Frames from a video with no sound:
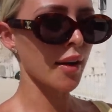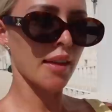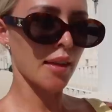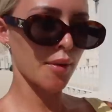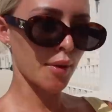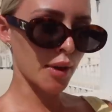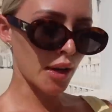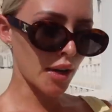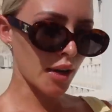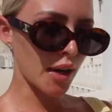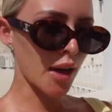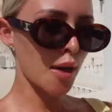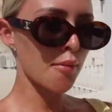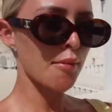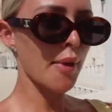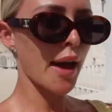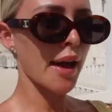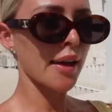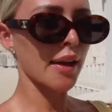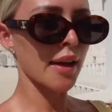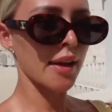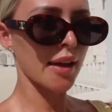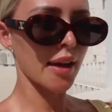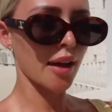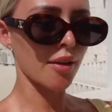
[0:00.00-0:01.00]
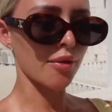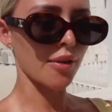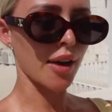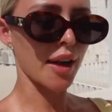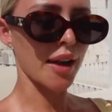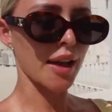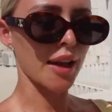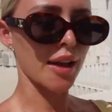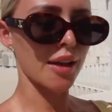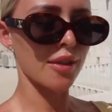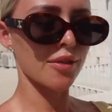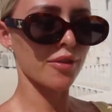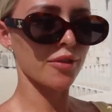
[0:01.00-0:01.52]
And then we're gonna come back and get
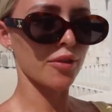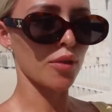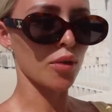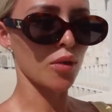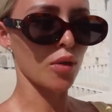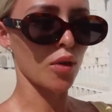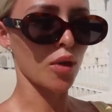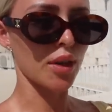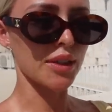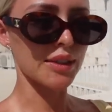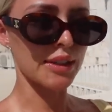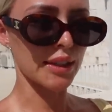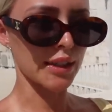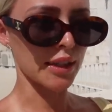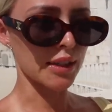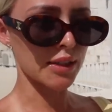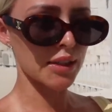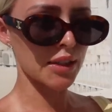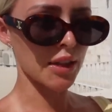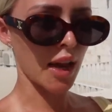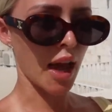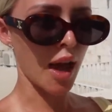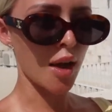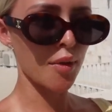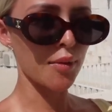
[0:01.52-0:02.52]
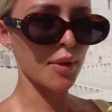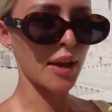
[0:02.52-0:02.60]
ready for dinner tonight.